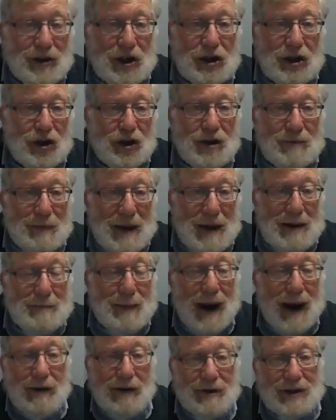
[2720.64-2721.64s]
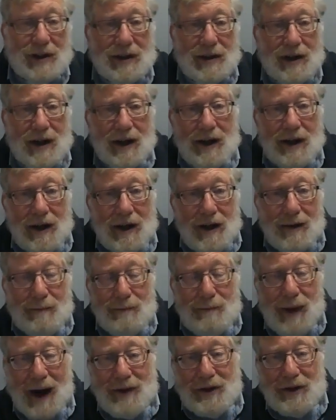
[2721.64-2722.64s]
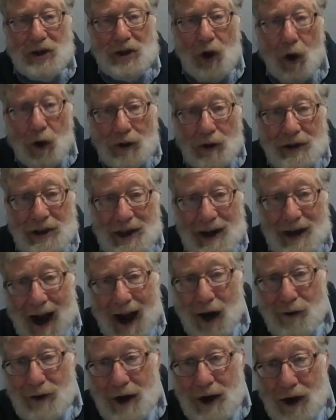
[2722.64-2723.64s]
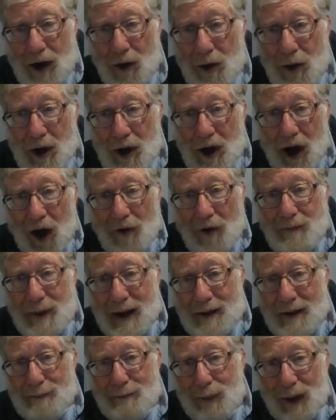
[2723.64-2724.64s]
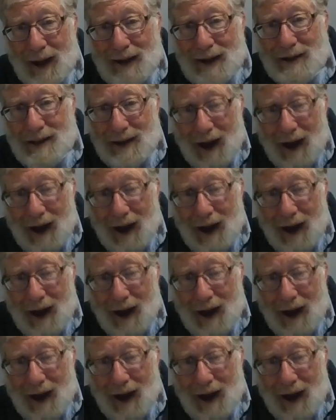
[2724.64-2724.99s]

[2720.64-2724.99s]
She shouldn't be embarrassed by this whole scenario of being placed